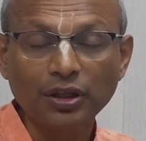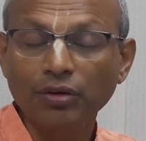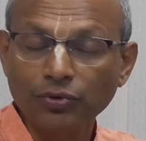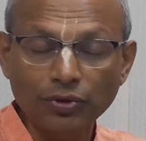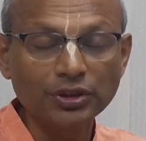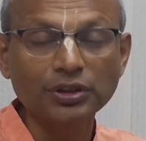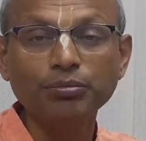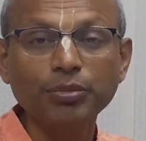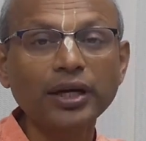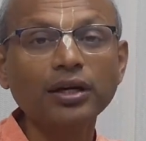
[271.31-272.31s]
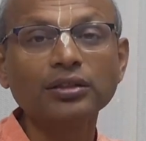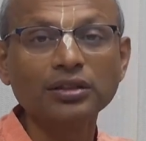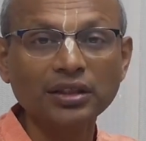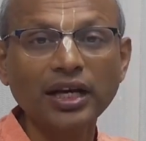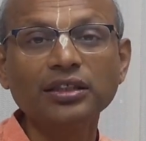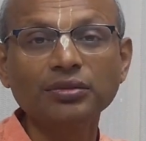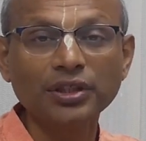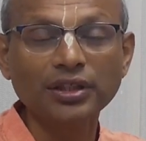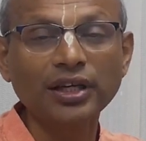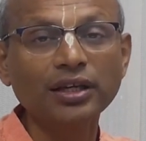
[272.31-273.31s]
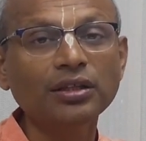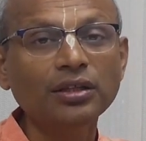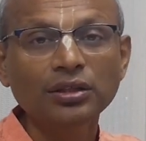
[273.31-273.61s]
Of course, depending on the size of the grain,